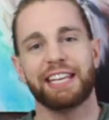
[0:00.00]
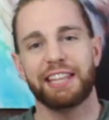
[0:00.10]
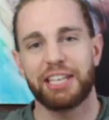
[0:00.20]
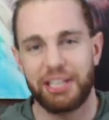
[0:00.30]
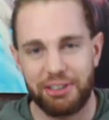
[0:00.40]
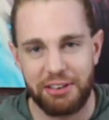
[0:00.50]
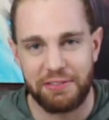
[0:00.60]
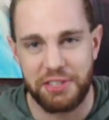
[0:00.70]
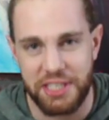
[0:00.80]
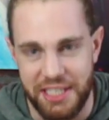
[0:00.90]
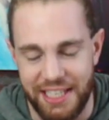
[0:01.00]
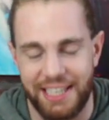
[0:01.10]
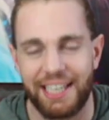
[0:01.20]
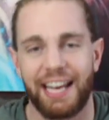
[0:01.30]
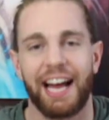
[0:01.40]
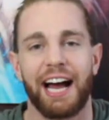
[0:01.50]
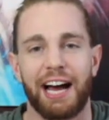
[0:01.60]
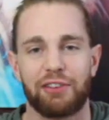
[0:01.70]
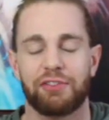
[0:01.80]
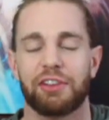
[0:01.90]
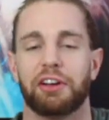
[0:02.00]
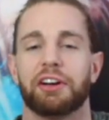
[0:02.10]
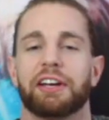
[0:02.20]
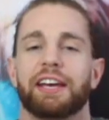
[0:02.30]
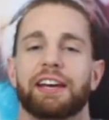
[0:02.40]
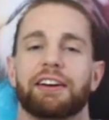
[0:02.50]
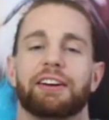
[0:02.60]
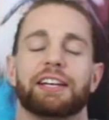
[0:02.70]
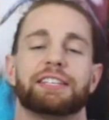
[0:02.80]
in the UFC that have long hair.